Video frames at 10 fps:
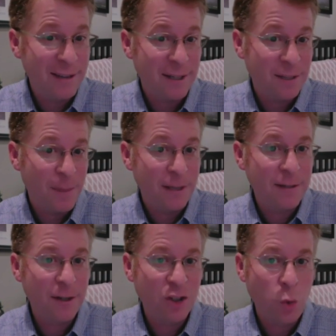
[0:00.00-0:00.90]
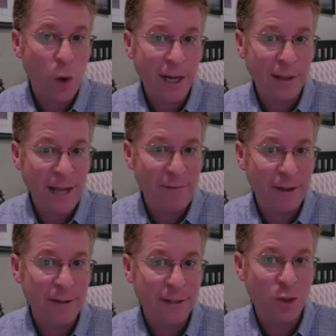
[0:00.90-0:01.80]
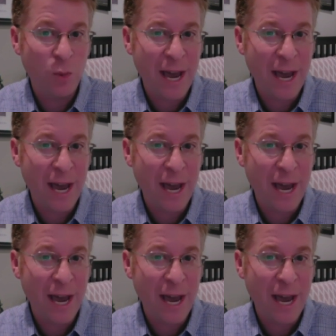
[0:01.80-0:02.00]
is it's been since 2011 since